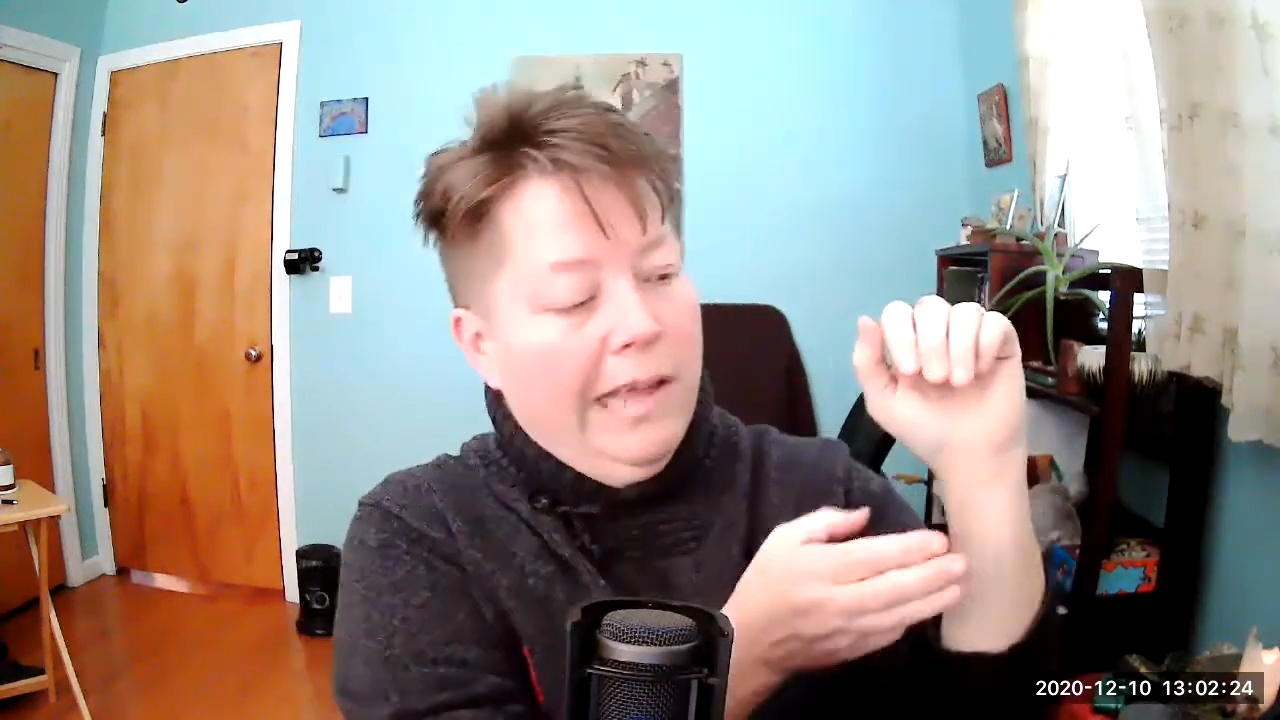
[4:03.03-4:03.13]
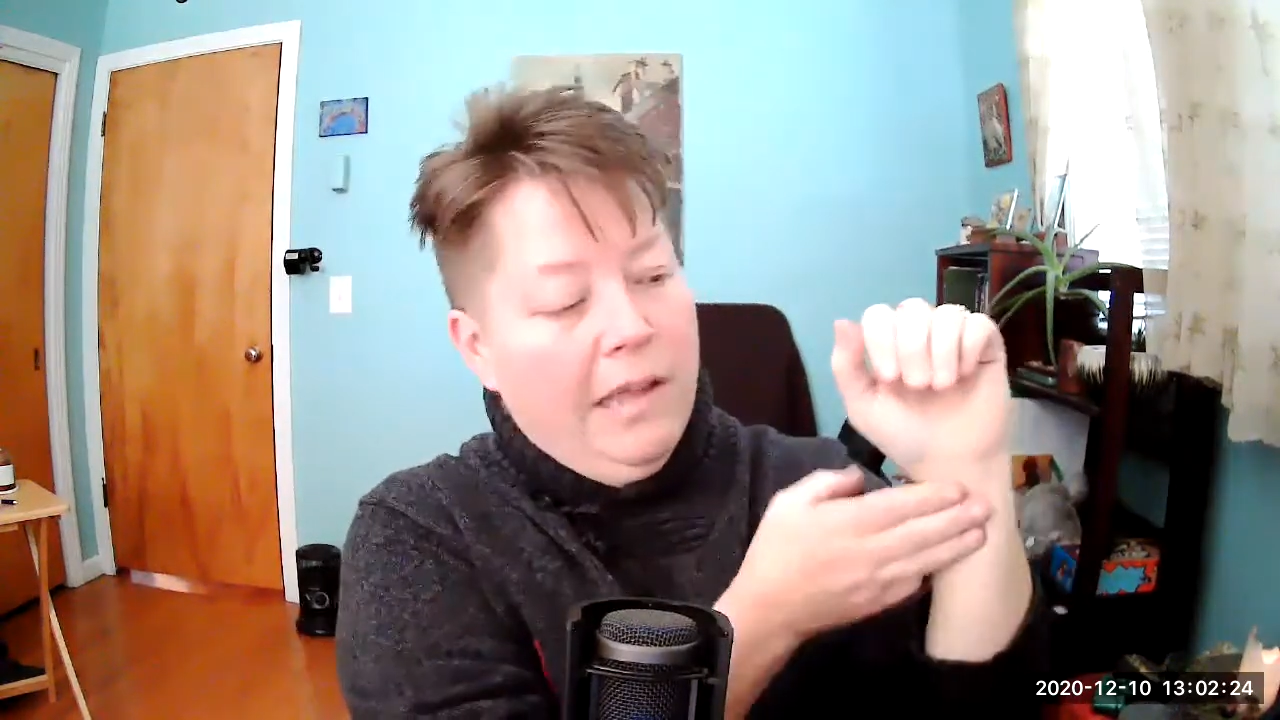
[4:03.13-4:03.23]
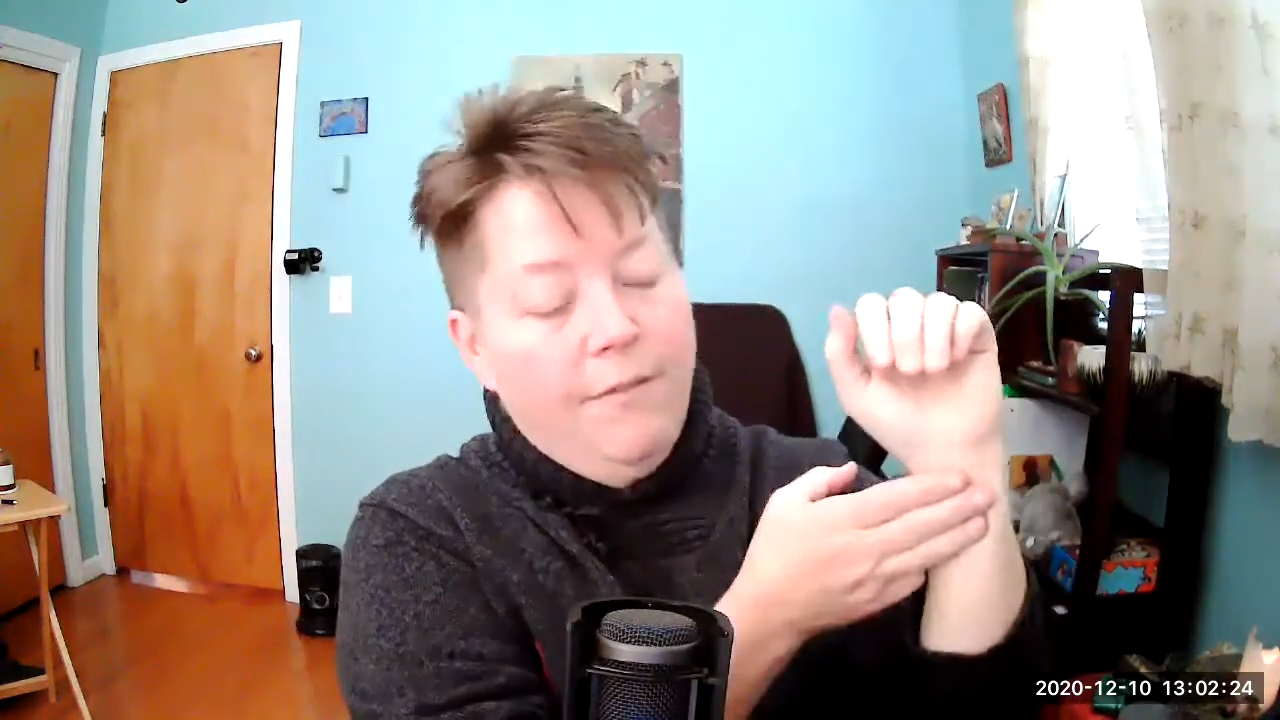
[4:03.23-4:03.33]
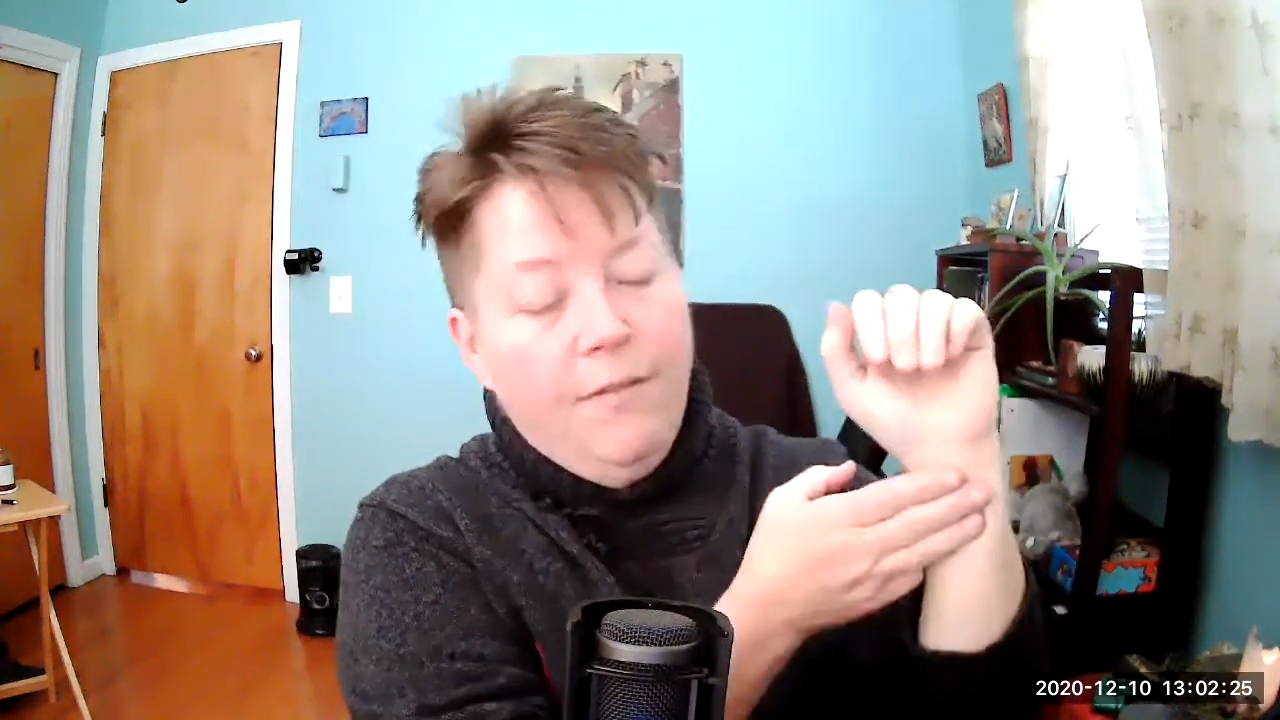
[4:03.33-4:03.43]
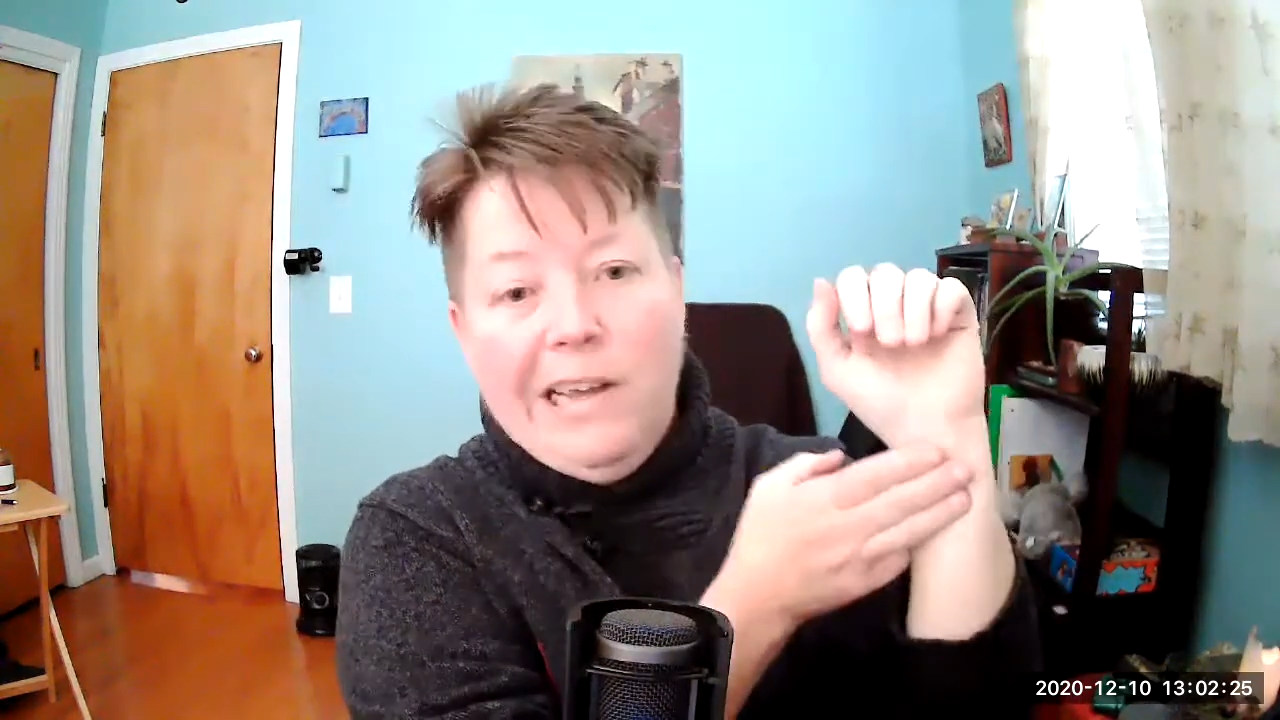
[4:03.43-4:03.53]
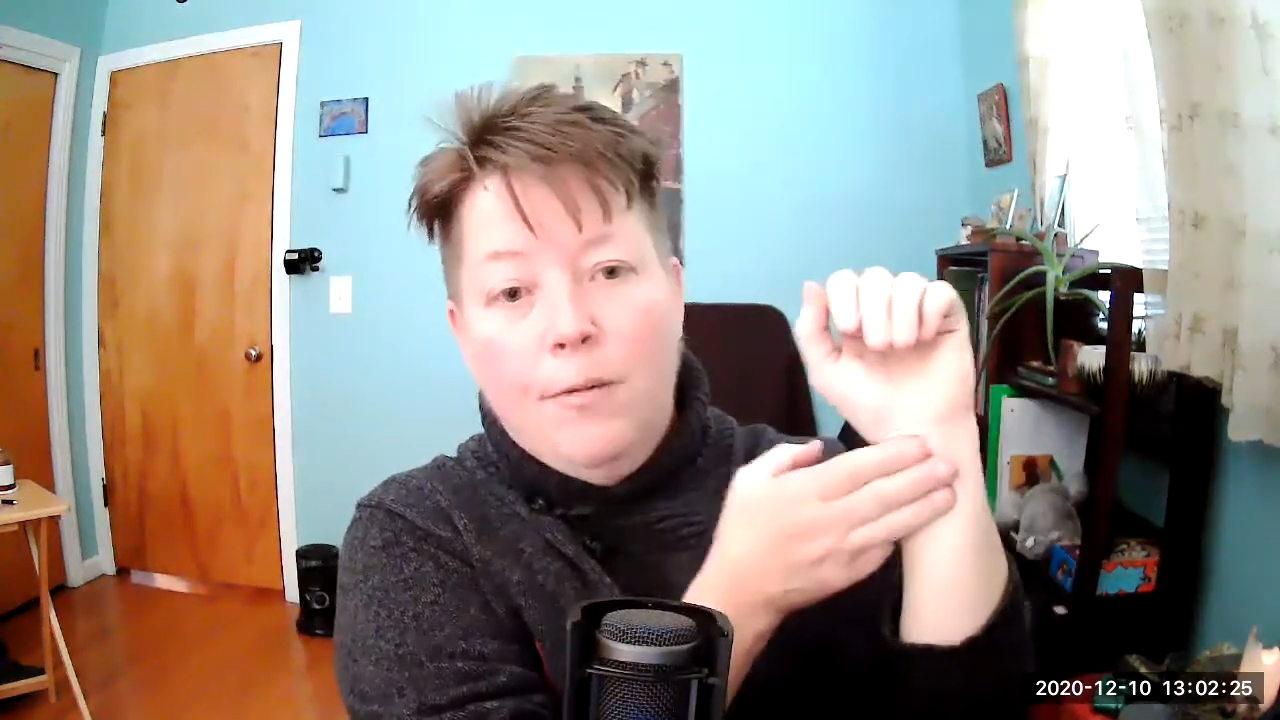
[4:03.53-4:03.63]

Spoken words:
if you go